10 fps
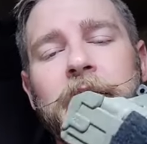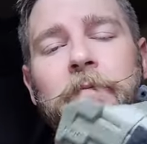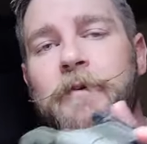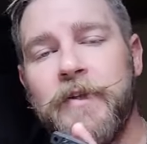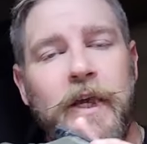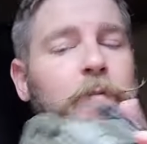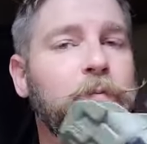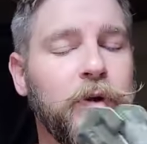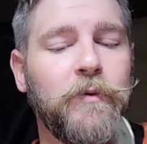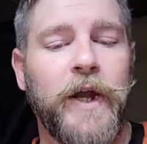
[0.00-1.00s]
comfortscape
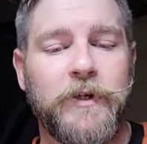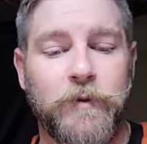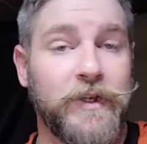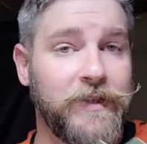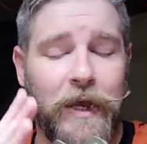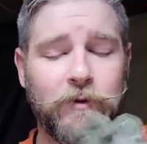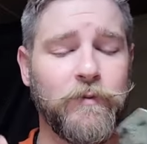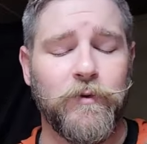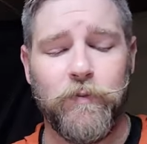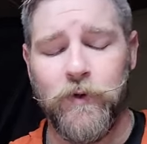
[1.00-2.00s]
and put a wedge because that was
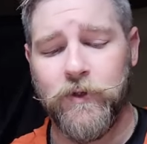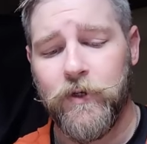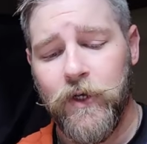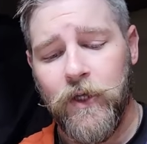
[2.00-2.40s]
more important.